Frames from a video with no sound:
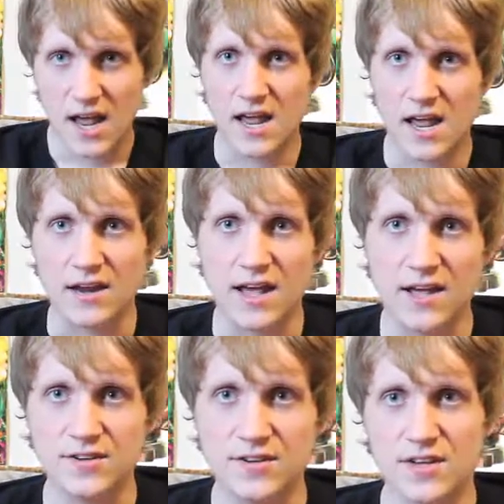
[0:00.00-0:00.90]
And
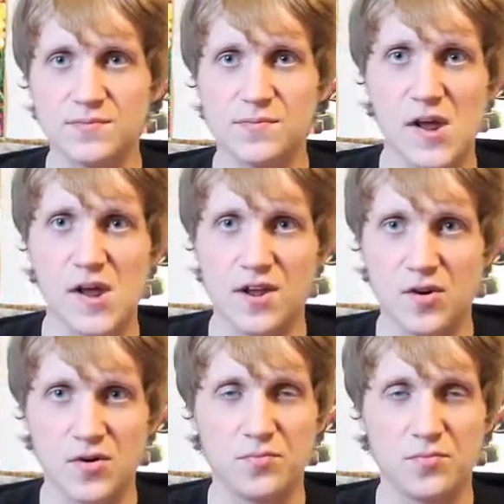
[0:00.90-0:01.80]
as you guys might
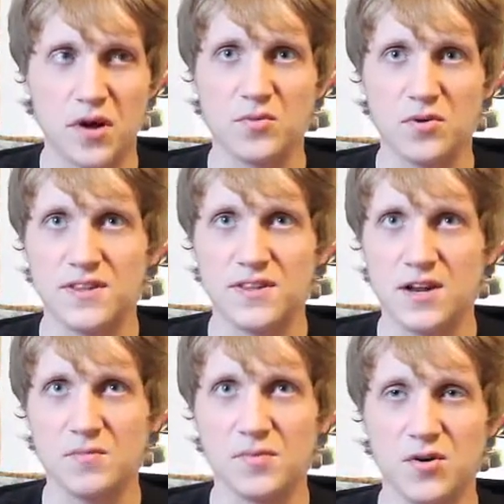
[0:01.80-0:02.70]
know, probably,
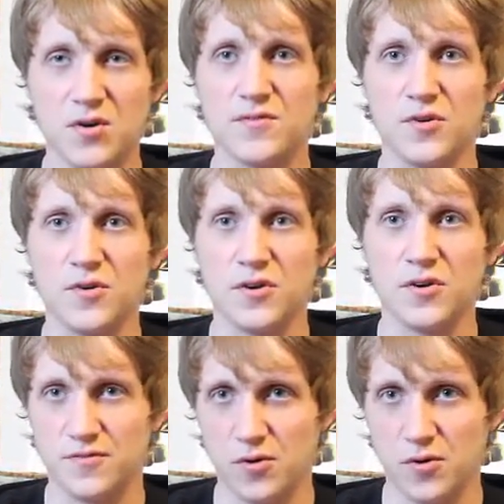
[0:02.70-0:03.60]
that I'm going for
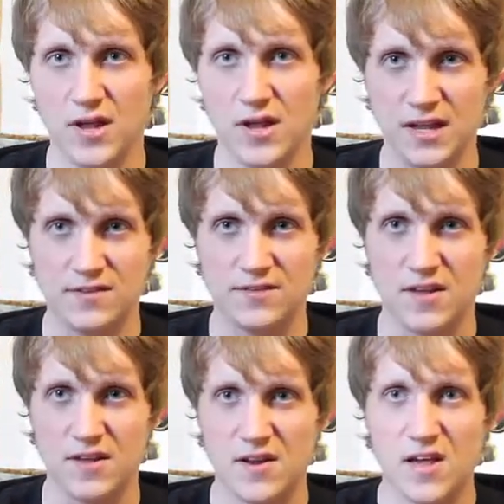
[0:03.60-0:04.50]
a full NES
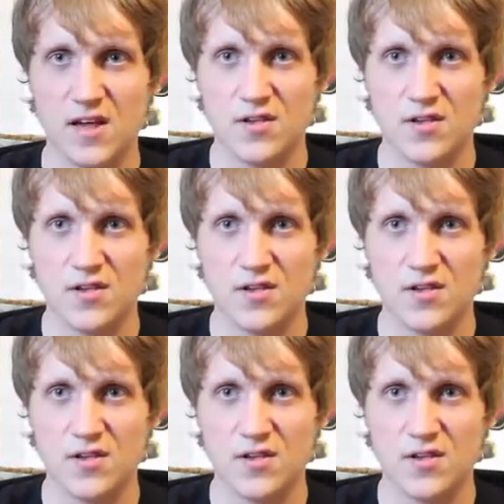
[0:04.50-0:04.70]
set.